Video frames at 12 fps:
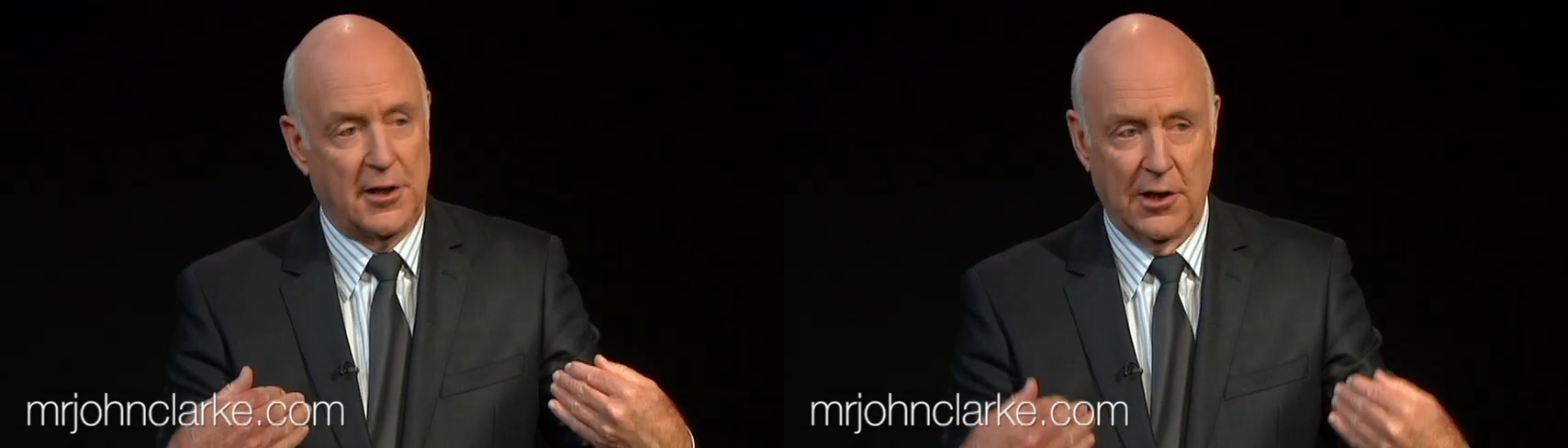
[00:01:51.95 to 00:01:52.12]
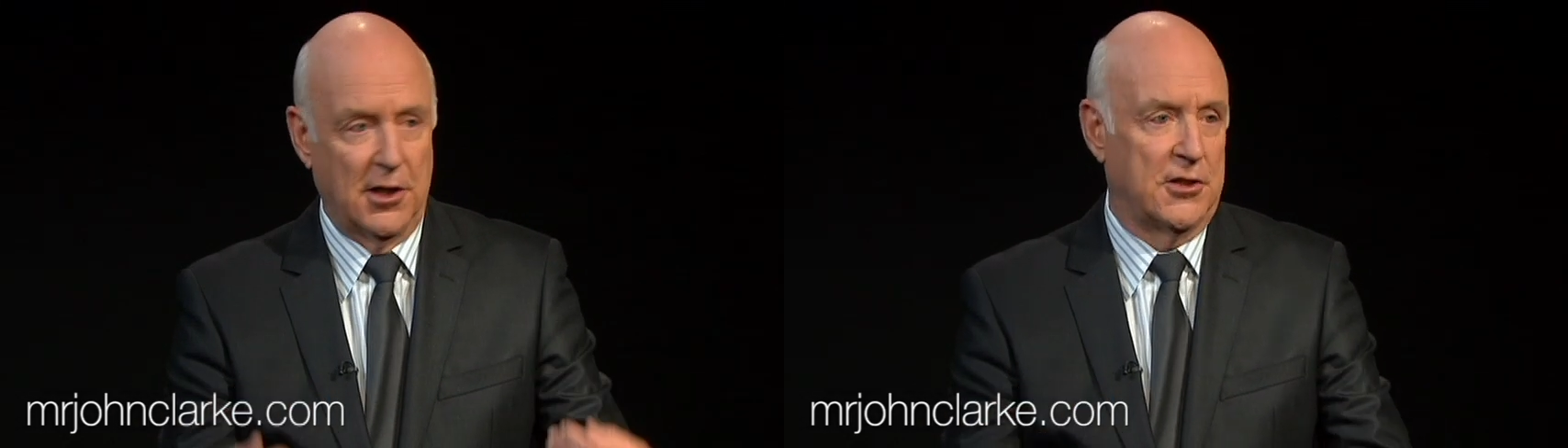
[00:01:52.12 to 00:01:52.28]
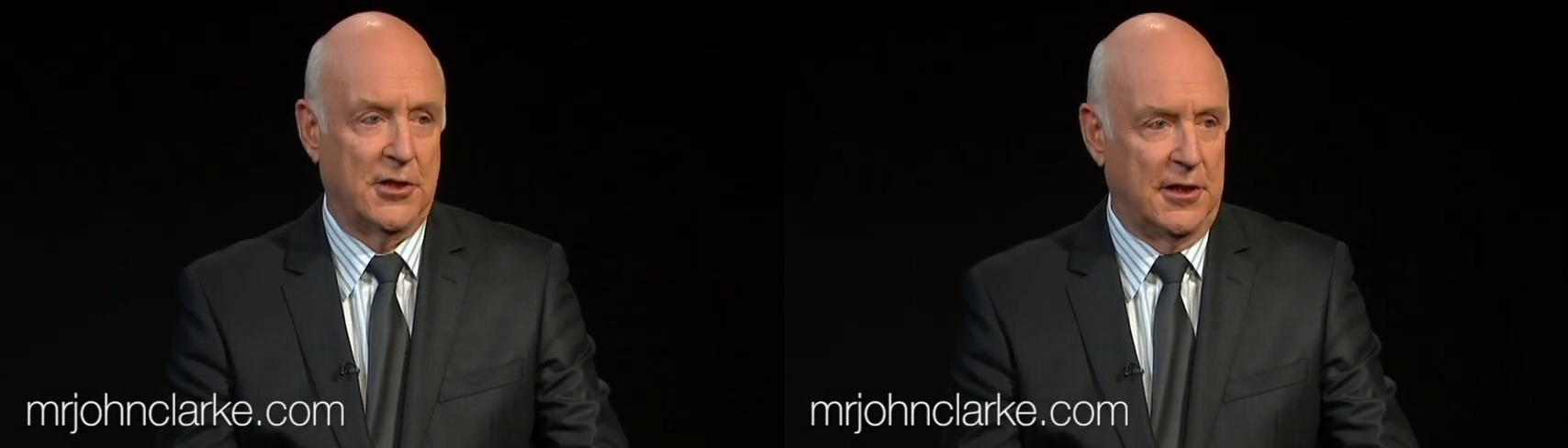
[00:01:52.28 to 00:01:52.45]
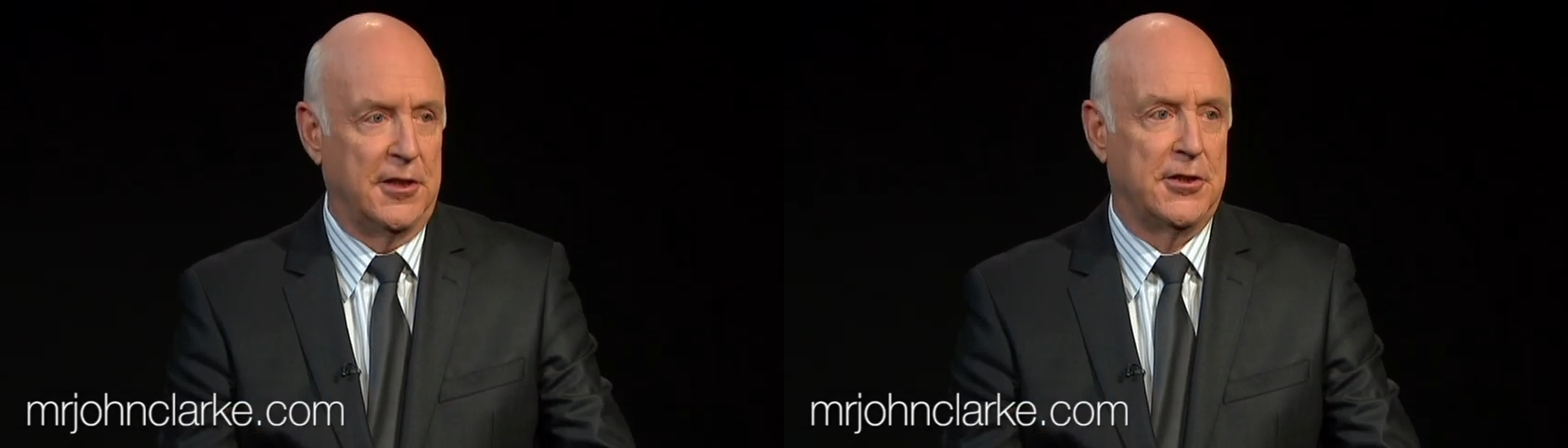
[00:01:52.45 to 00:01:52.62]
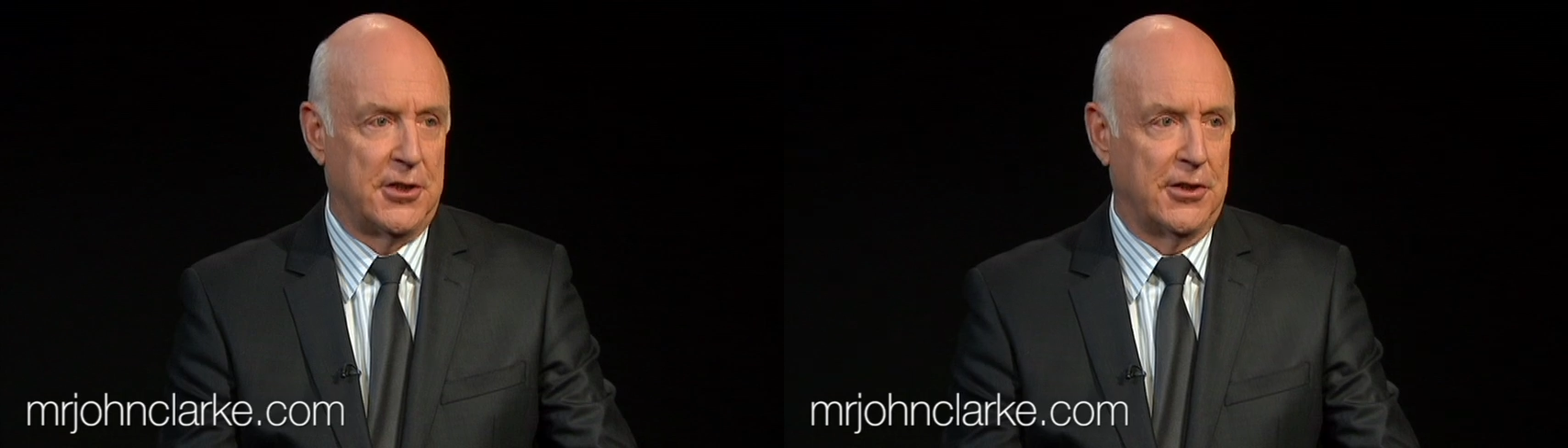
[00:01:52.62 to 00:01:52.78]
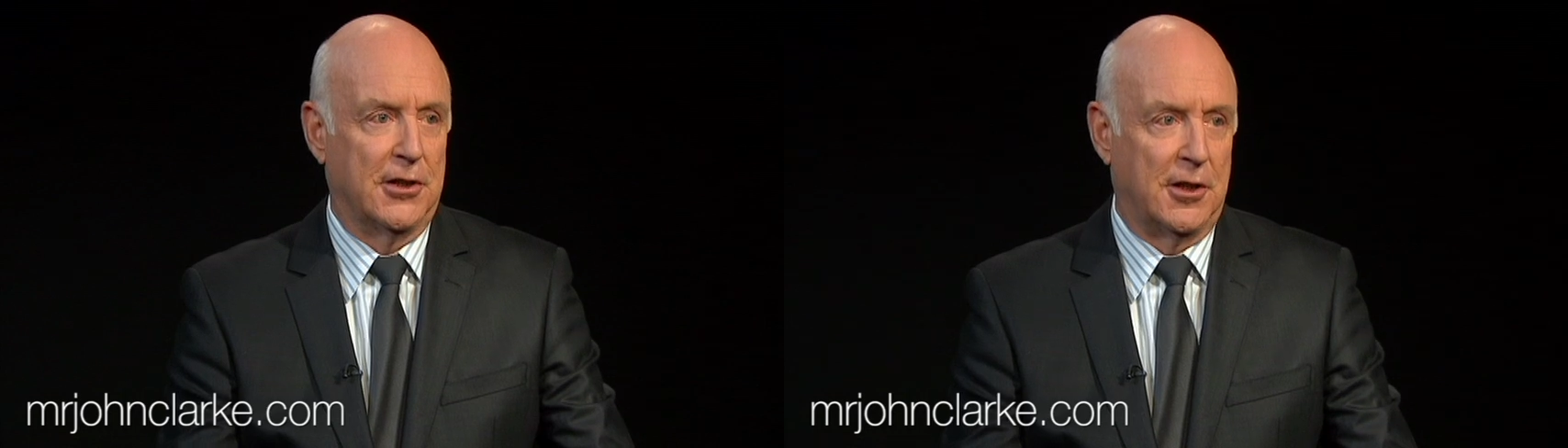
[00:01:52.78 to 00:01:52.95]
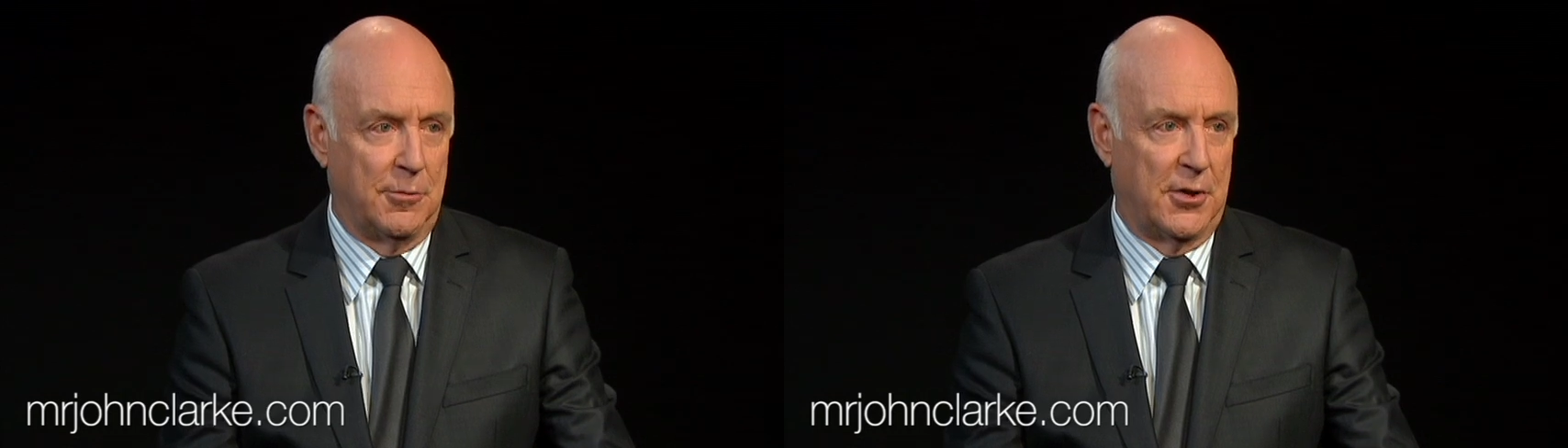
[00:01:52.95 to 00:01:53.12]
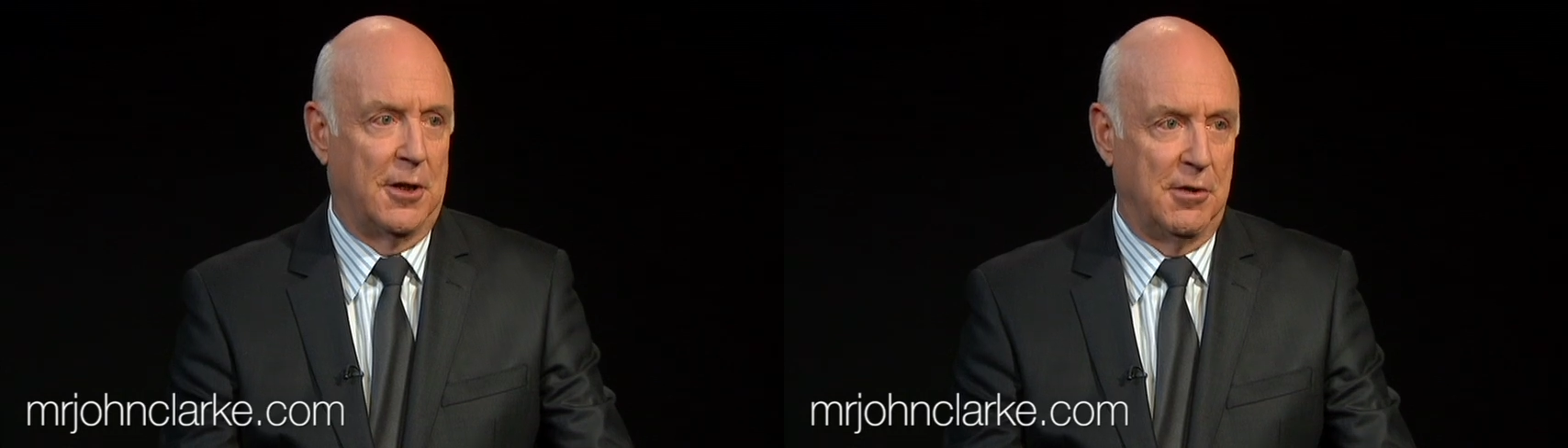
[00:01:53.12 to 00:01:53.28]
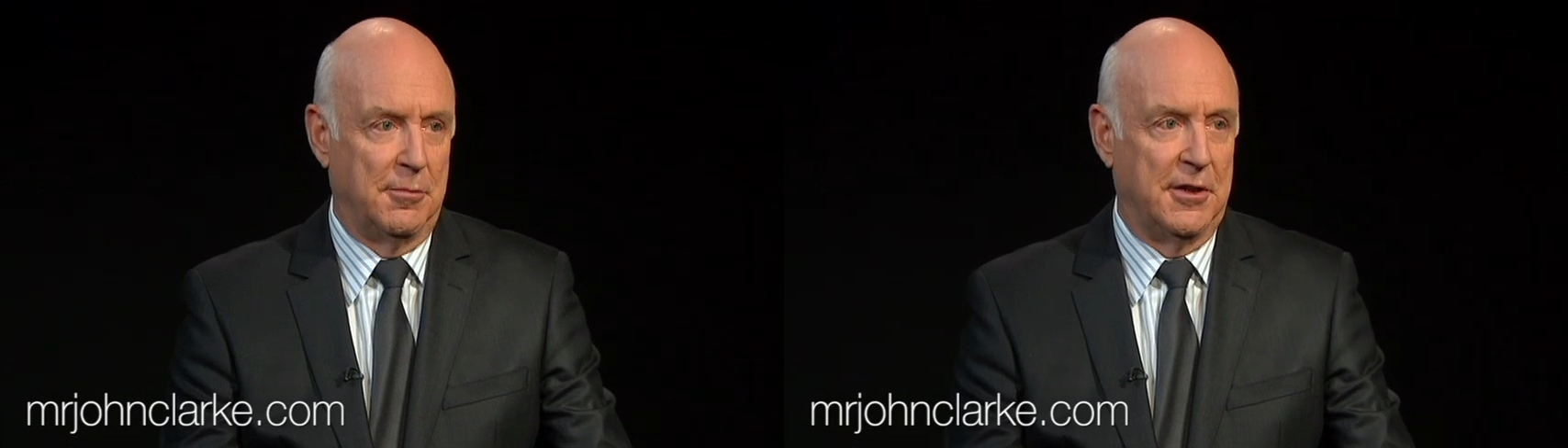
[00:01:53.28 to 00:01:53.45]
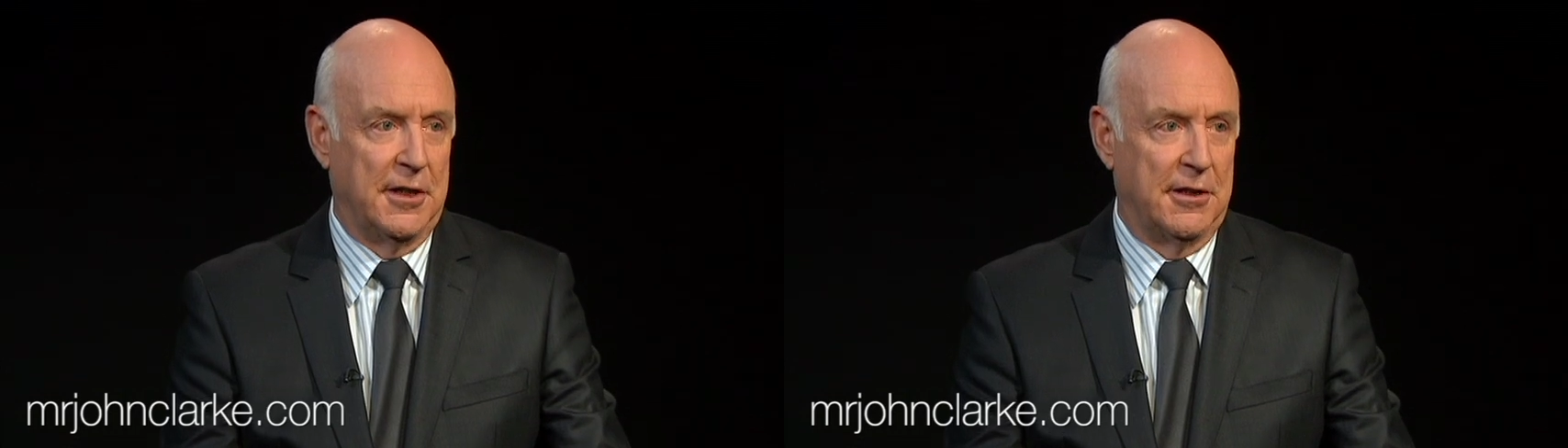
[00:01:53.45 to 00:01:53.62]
colossal internal problem in